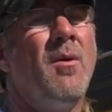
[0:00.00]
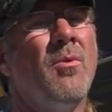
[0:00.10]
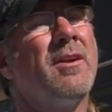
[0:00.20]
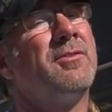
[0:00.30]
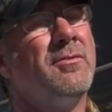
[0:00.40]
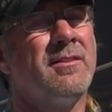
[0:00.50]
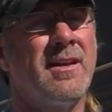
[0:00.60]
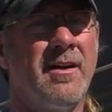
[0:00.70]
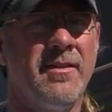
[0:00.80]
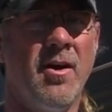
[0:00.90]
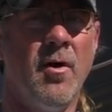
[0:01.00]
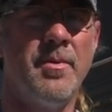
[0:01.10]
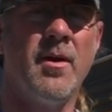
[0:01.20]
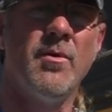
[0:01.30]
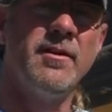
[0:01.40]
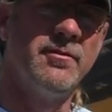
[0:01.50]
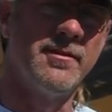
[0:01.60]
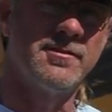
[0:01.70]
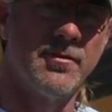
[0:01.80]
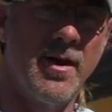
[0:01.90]
I want to do this out in the open. I want to do
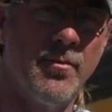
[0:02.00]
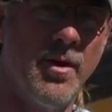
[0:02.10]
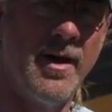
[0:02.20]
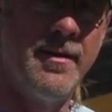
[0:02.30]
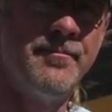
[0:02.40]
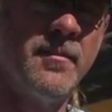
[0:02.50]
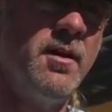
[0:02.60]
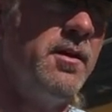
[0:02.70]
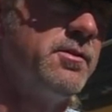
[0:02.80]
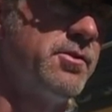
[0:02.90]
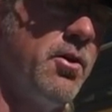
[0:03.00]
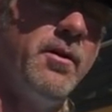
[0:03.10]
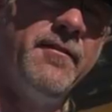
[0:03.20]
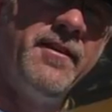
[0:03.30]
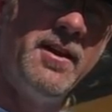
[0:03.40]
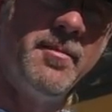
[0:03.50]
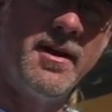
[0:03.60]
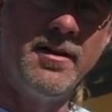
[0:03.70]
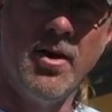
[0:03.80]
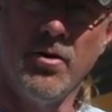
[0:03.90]
this the right way. So if
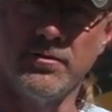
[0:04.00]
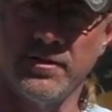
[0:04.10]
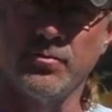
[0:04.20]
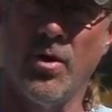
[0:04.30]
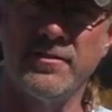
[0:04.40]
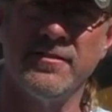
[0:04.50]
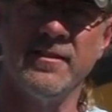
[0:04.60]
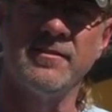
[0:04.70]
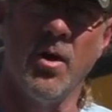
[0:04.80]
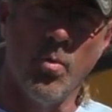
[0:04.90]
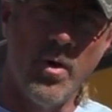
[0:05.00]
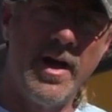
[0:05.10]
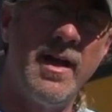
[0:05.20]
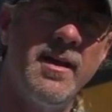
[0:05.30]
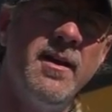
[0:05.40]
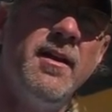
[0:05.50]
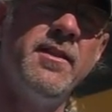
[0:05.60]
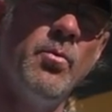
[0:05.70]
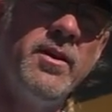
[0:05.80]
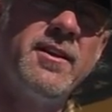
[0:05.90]
anybody knows that's watching this a way
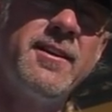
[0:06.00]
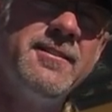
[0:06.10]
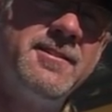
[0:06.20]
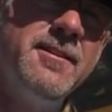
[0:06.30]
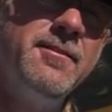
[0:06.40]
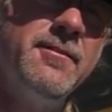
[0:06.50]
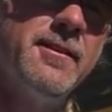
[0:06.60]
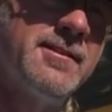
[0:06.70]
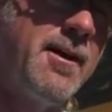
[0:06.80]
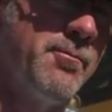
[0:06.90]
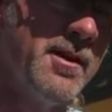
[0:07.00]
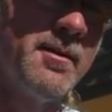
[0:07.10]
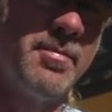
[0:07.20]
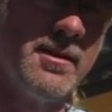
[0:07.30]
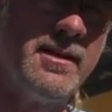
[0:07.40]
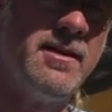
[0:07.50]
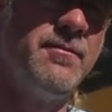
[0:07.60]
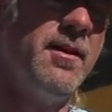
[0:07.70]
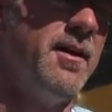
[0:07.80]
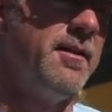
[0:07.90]
that we could continue this, I really
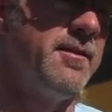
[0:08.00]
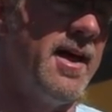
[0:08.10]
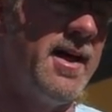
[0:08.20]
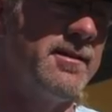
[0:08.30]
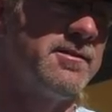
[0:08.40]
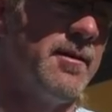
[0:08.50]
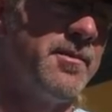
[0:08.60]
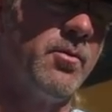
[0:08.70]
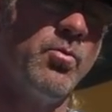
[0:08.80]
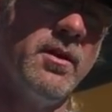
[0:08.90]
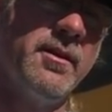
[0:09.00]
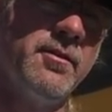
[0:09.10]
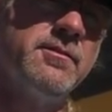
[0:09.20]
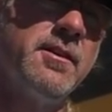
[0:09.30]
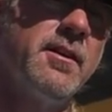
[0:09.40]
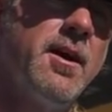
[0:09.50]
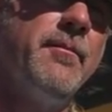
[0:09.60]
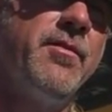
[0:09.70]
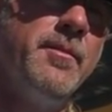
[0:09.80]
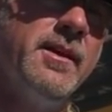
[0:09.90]
believe that something really good is going to
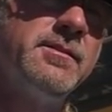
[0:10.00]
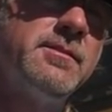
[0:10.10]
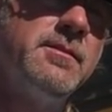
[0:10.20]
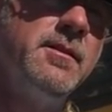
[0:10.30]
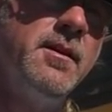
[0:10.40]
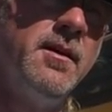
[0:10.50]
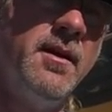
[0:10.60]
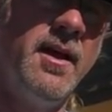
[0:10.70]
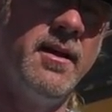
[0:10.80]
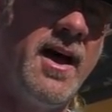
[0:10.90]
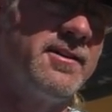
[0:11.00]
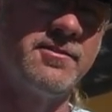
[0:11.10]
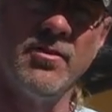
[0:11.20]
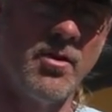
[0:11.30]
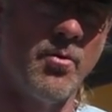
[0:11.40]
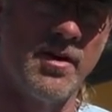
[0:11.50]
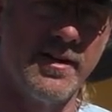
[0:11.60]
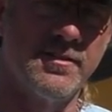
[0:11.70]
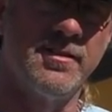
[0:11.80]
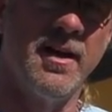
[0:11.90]
come from this, and I just don't know what it
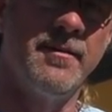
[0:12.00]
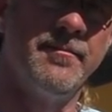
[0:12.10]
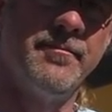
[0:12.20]
is yet.